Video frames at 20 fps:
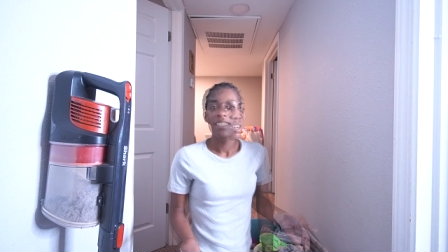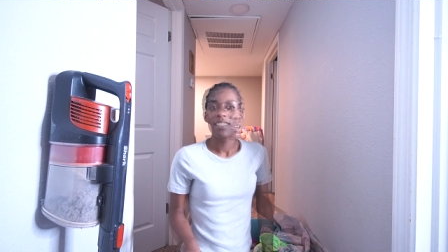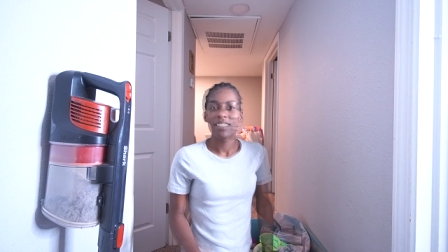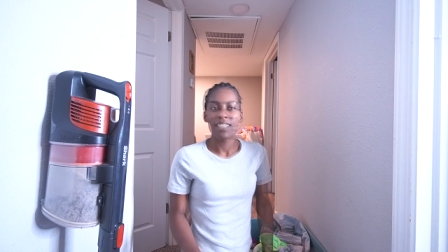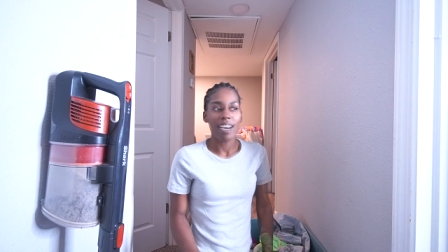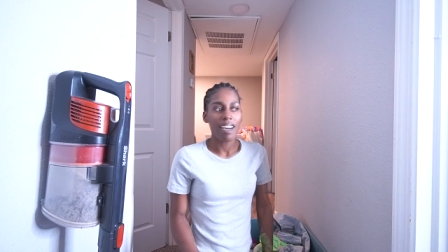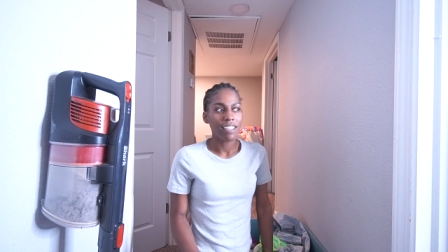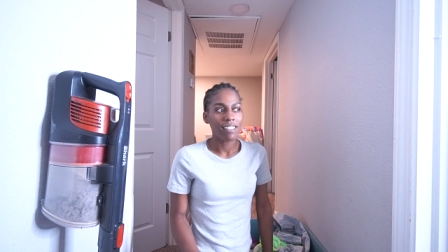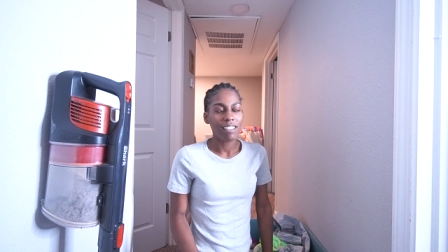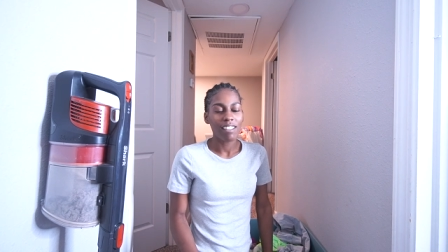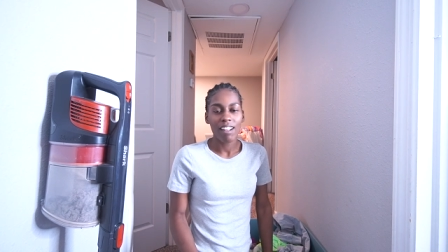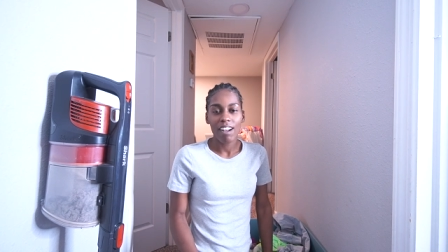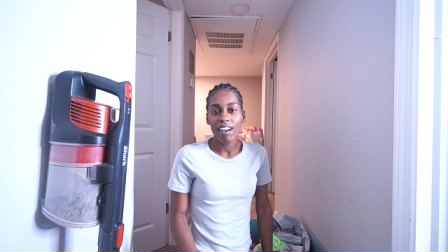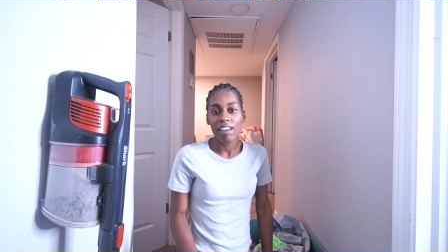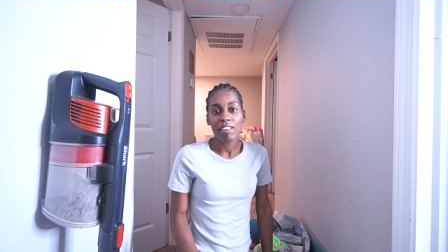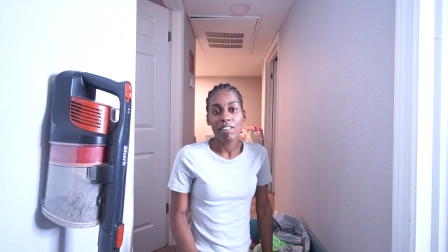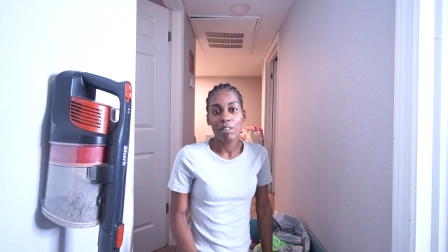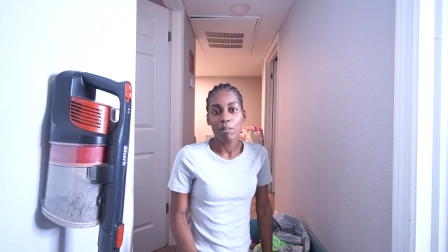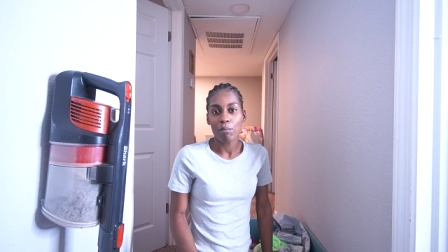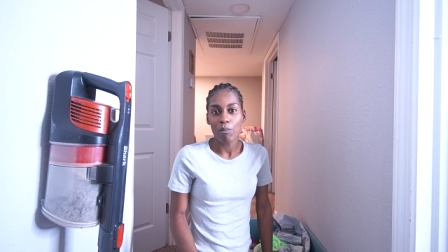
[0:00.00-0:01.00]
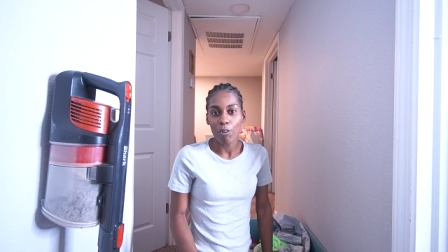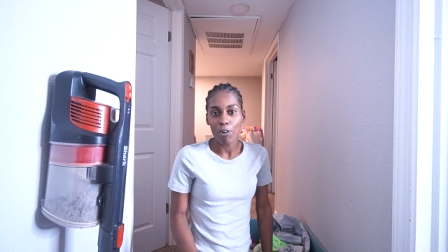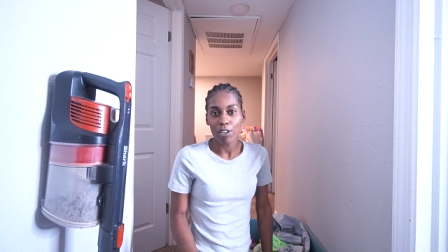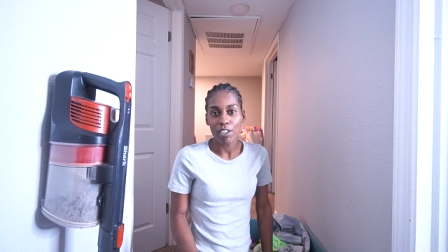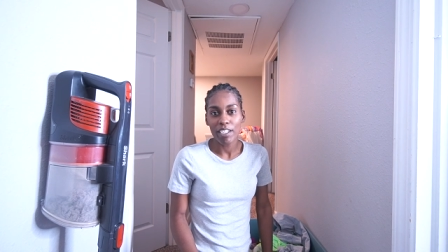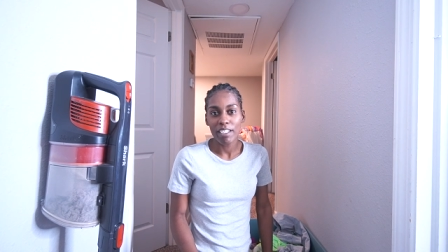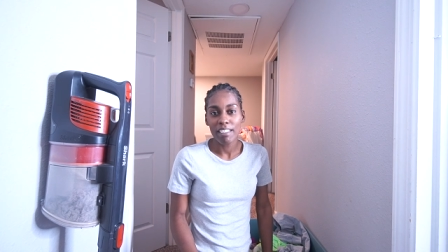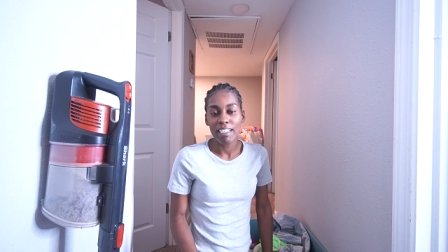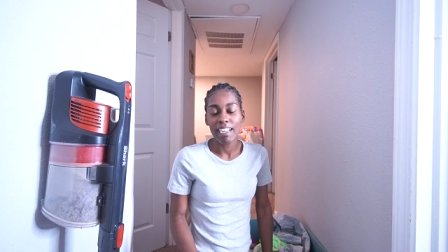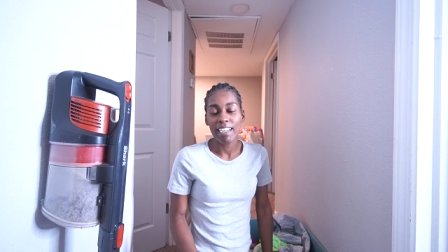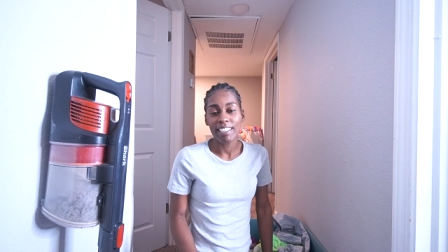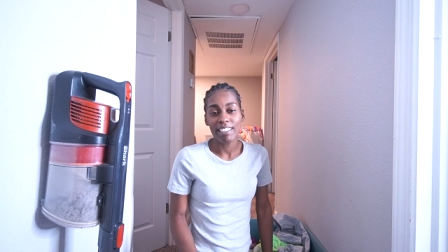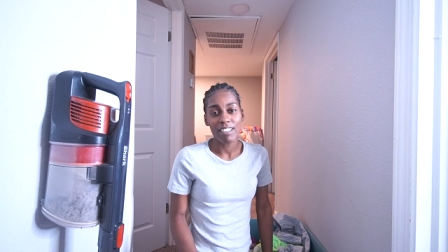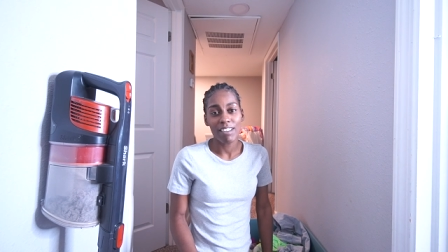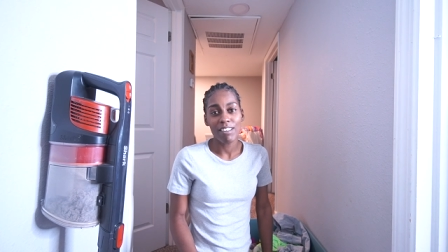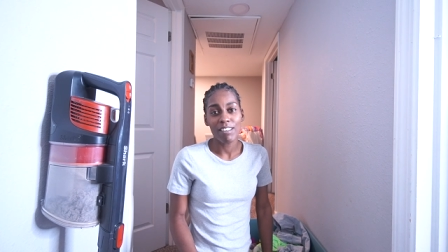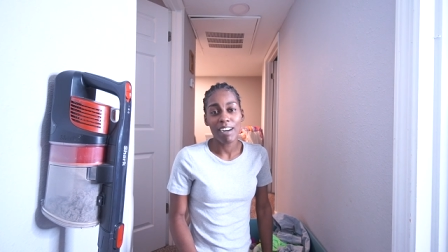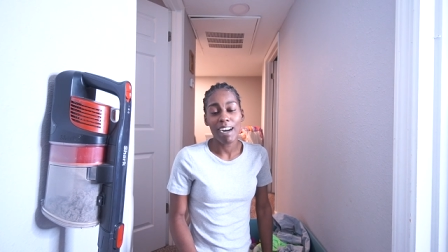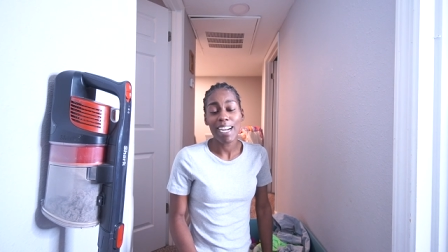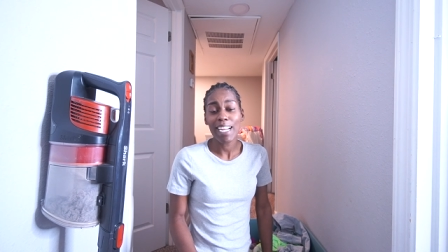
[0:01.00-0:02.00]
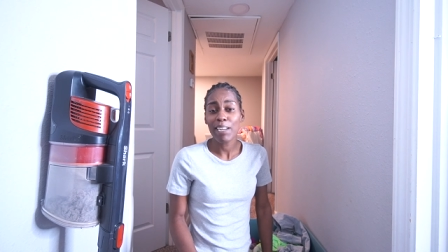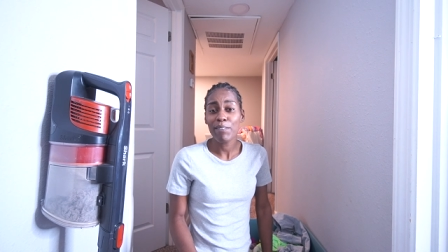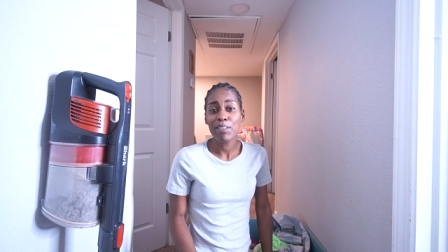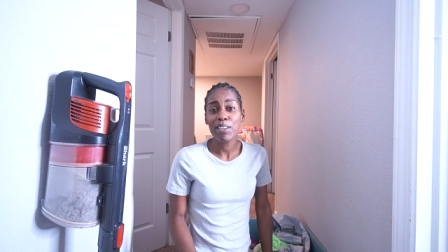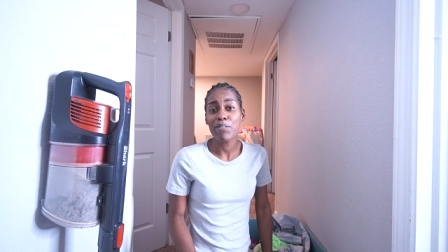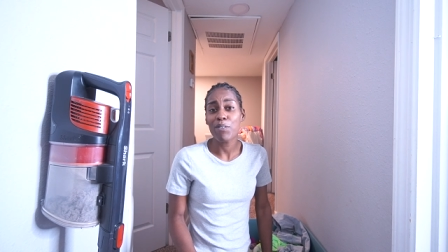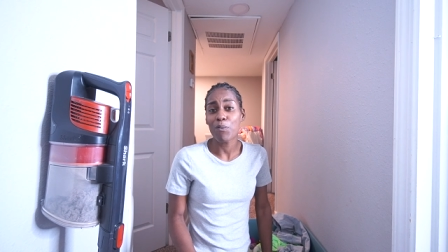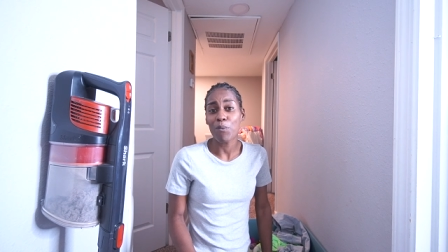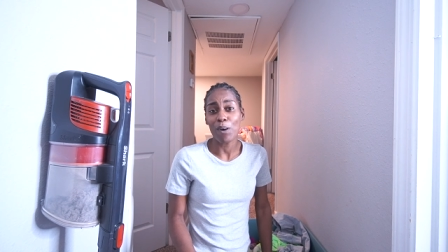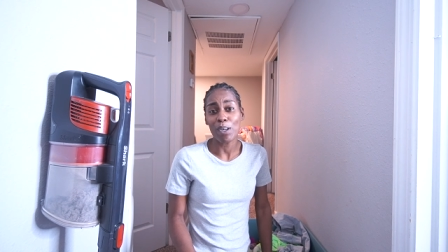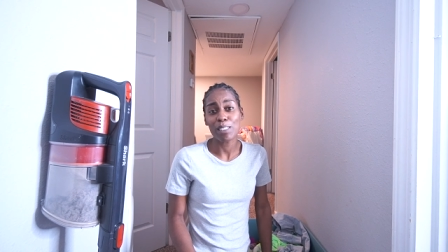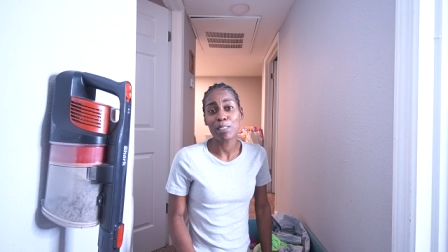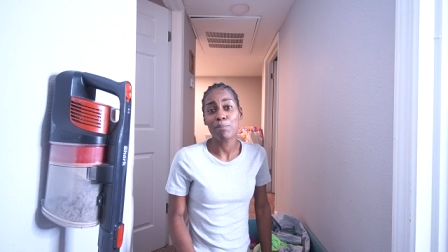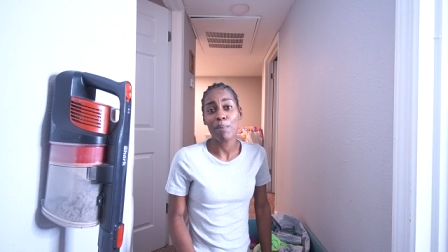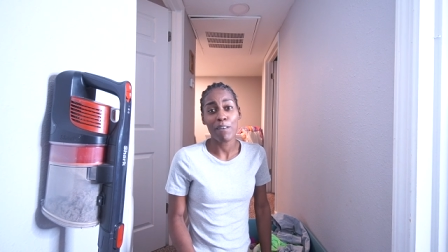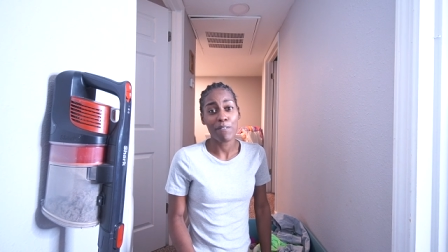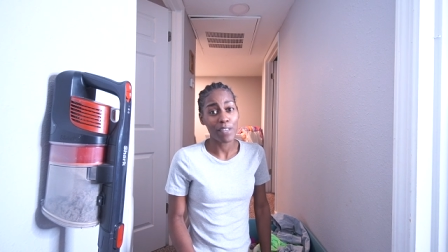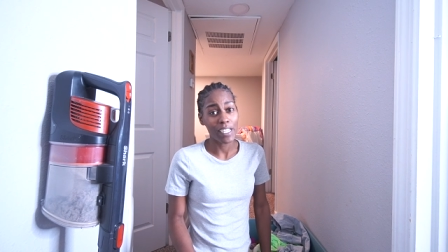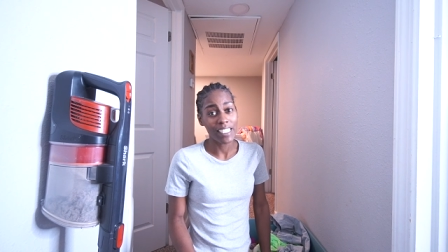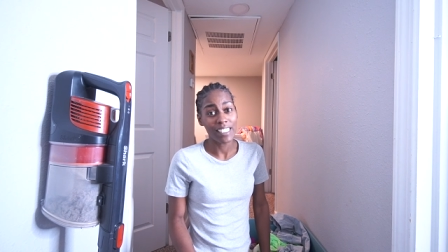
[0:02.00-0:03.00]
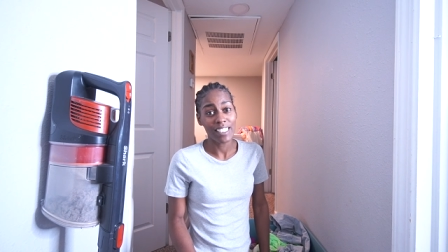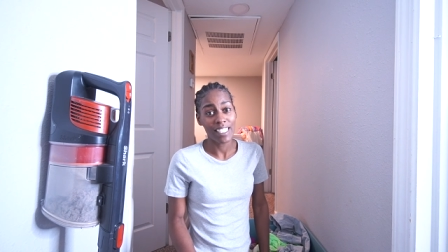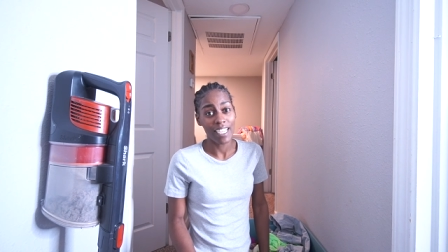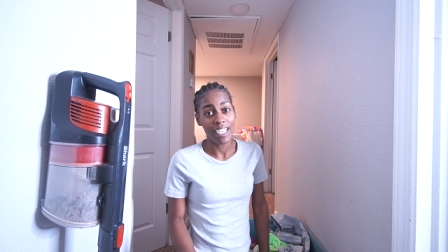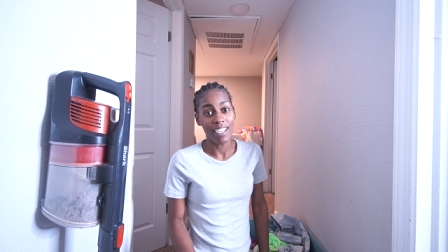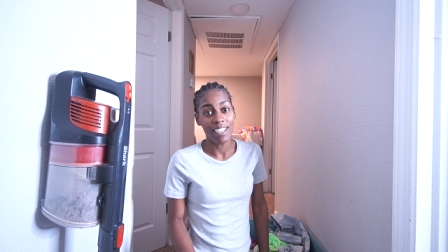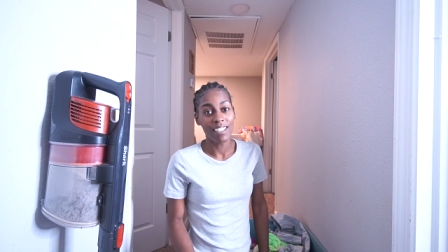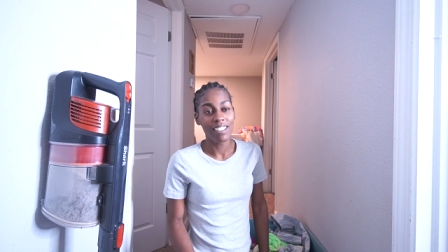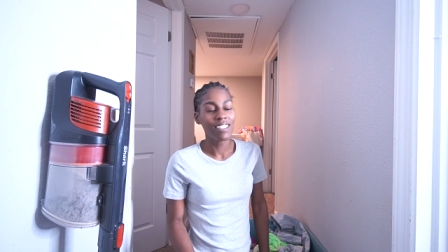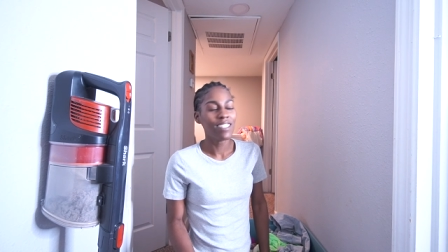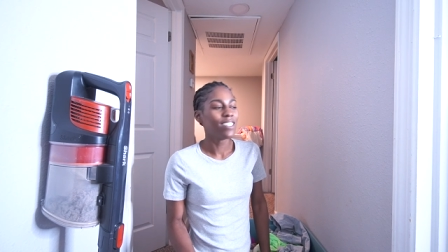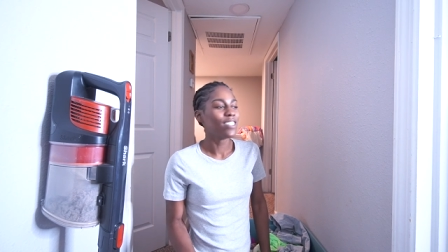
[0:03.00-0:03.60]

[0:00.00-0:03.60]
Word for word: 9 o'clock in the morning, and y'all, I haven't even washed my face yet.